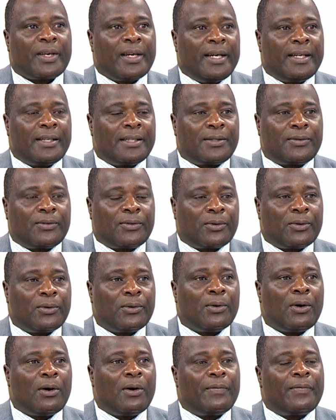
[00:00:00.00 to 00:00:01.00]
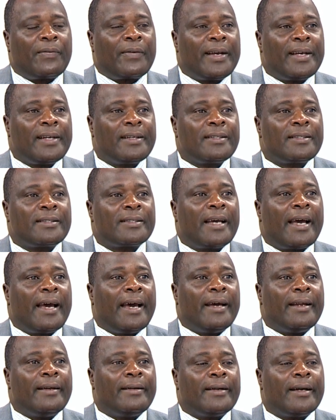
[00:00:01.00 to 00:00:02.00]
It is through offerings
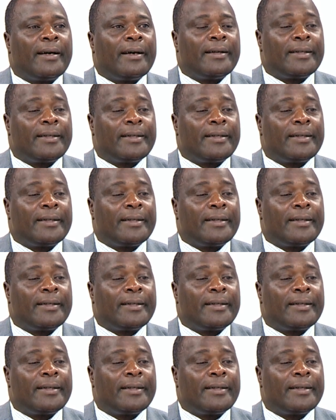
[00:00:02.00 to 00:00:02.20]
and